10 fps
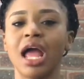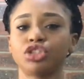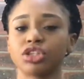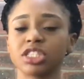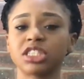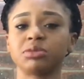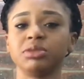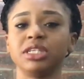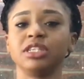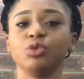Trust
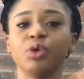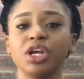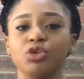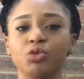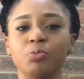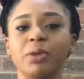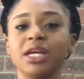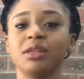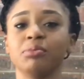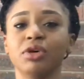me, the way you
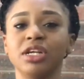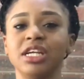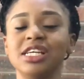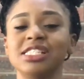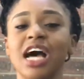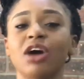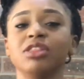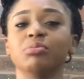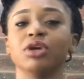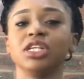make the money is how
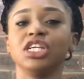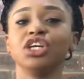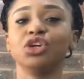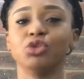the money